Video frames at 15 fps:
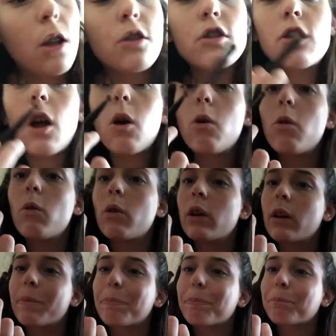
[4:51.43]
So
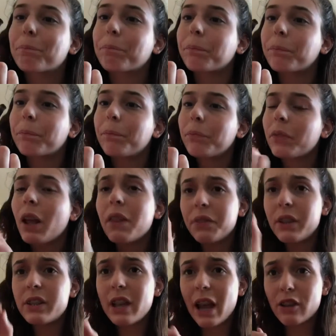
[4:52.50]

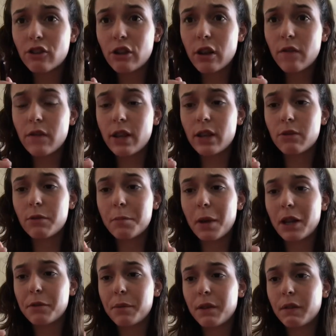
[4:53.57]
the texture of this
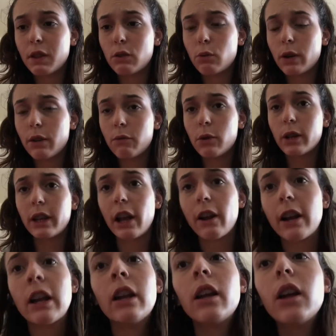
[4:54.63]
reminds me of the 24
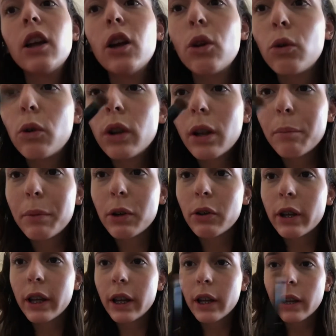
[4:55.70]
karat Hula
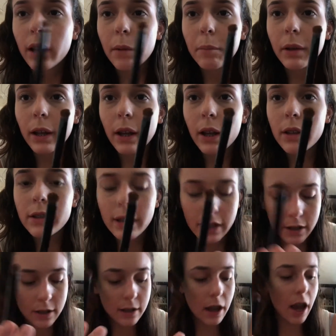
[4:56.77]
Beauty because
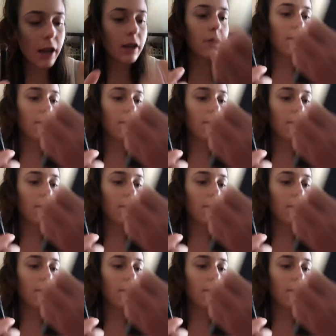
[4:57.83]
it's kind